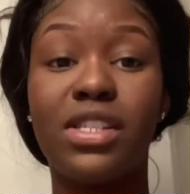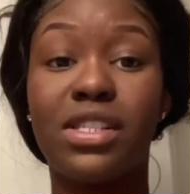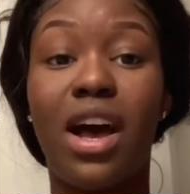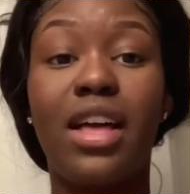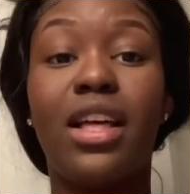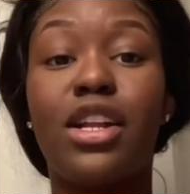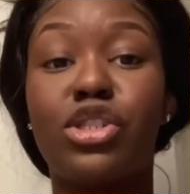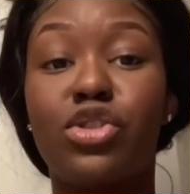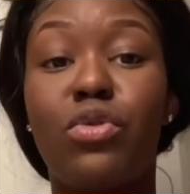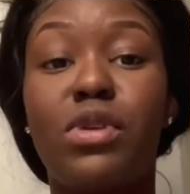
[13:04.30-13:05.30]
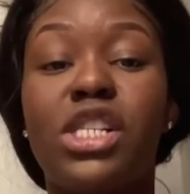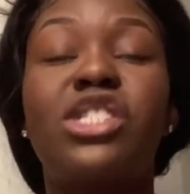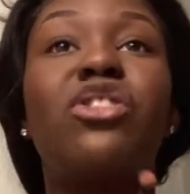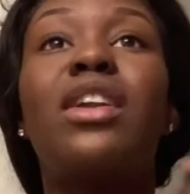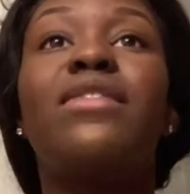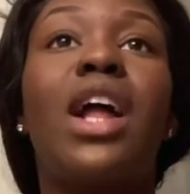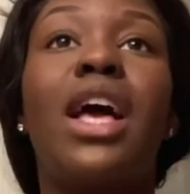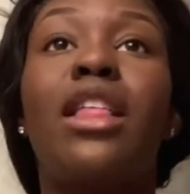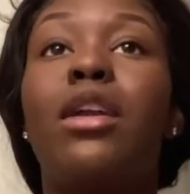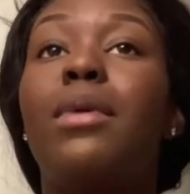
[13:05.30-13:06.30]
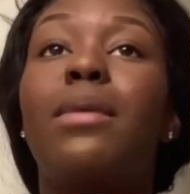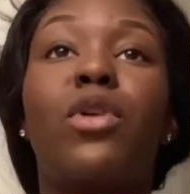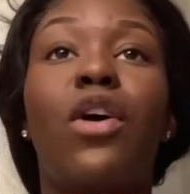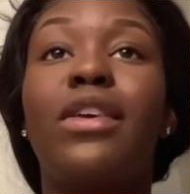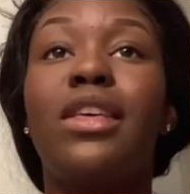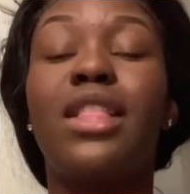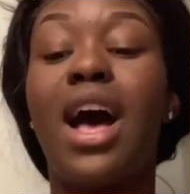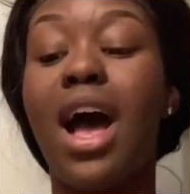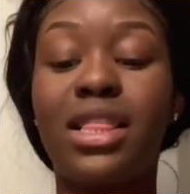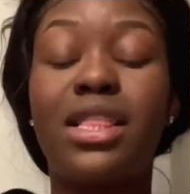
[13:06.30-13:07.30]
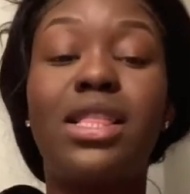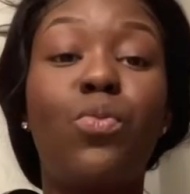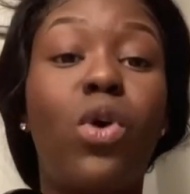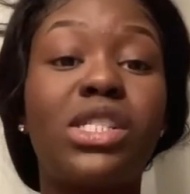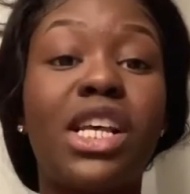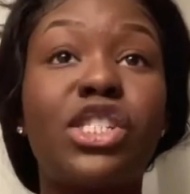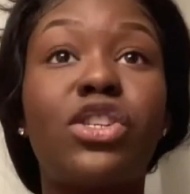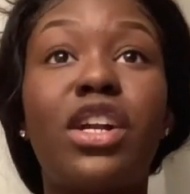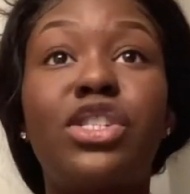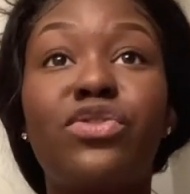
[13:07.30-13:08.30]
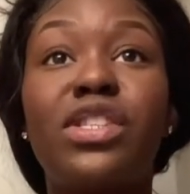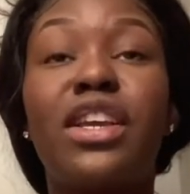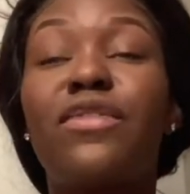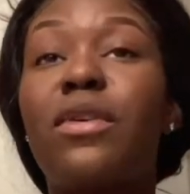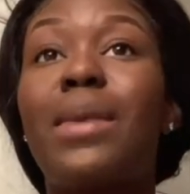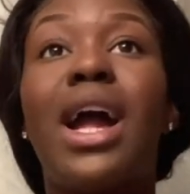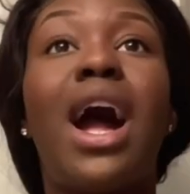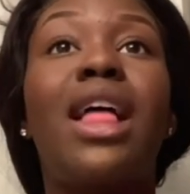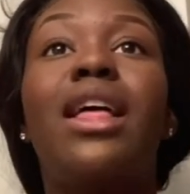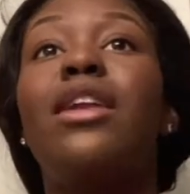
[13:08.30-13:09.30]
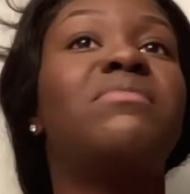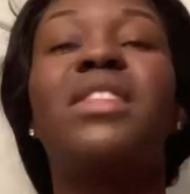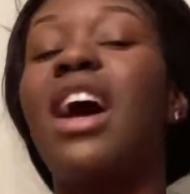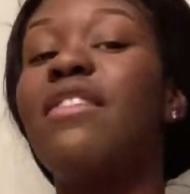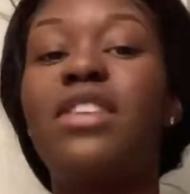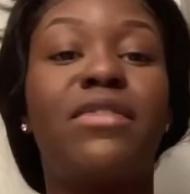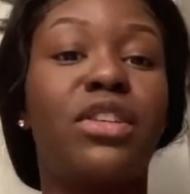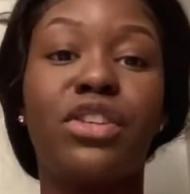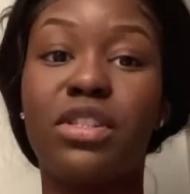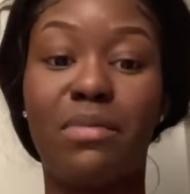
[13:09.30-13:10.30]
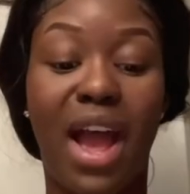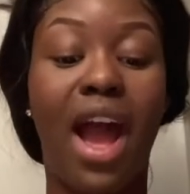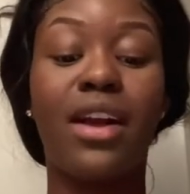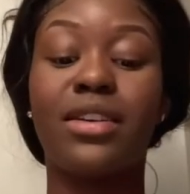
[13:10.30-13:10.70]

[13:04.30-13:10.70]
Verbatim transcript: this highlighter so much. It's not even highlighter, but I'm calling it that. Once I started using it for my highlighter, I've never looked back.